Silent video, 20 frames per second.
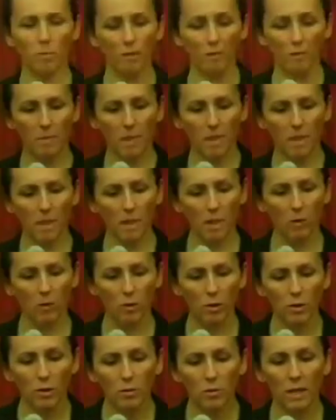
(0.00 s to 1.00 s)
media
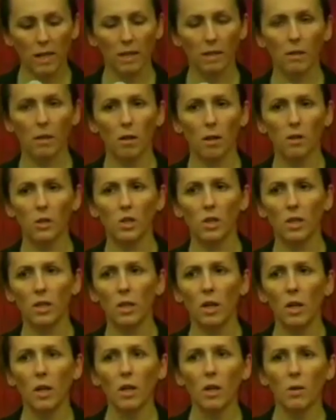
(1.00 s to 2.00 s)
or a new technology,
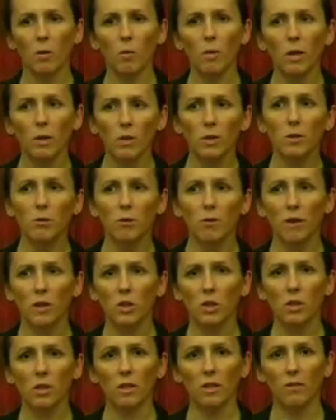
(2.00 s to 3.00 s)
we also
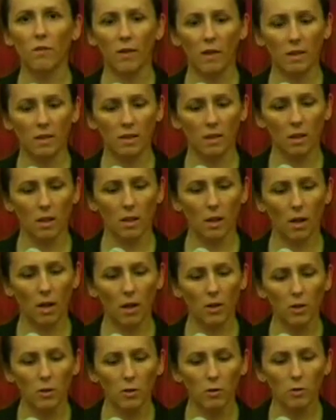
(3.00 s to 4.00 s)
eventually invent
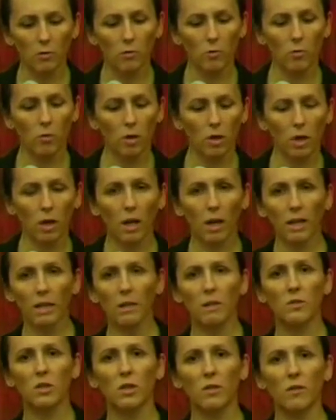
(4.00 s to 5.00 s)
a new kind
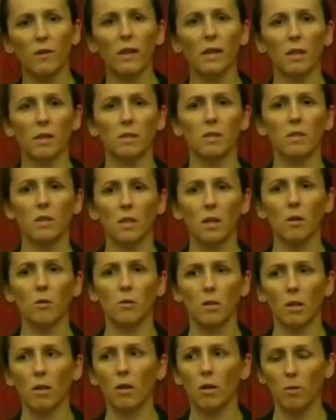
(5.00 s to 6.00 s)
of surveillance that
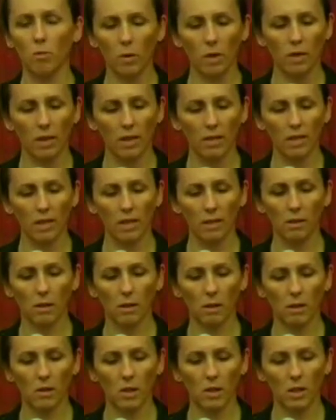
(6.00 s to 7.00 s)
goes along with that
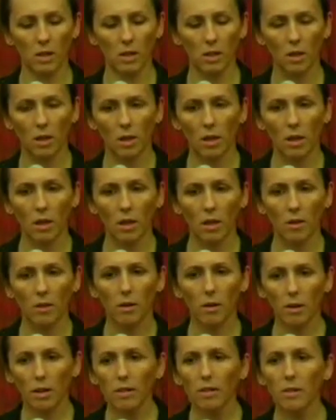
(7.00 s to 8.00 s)
technology.
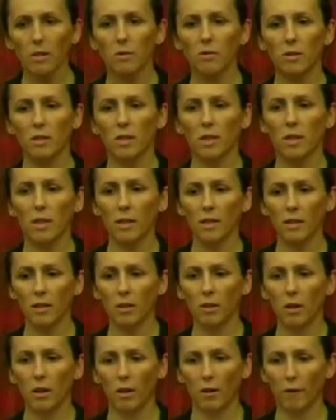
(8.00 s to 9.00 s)
The list you see
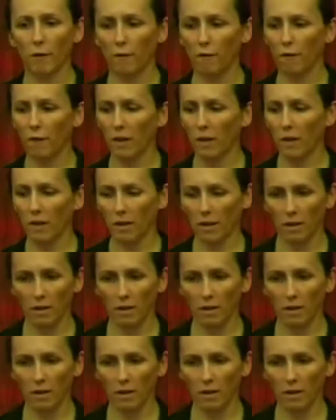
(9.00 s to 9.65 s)
here of